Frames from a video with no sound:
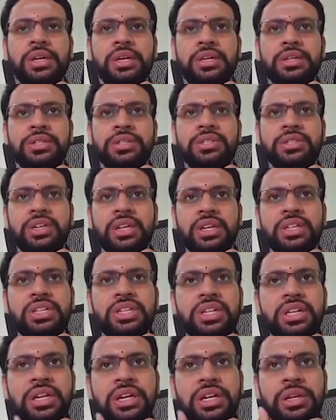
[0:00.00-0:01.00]

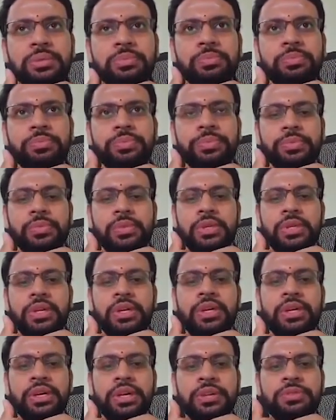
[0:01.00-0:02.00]
structural
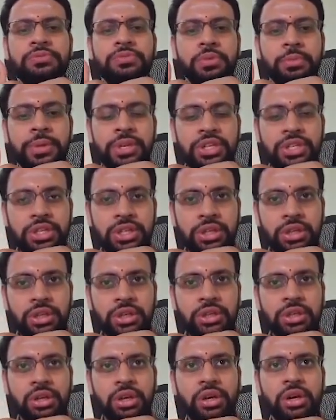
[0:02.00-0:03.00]
information,
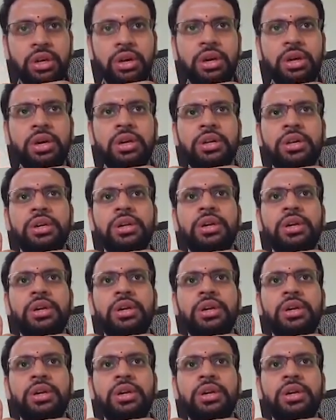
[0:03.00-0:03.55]
or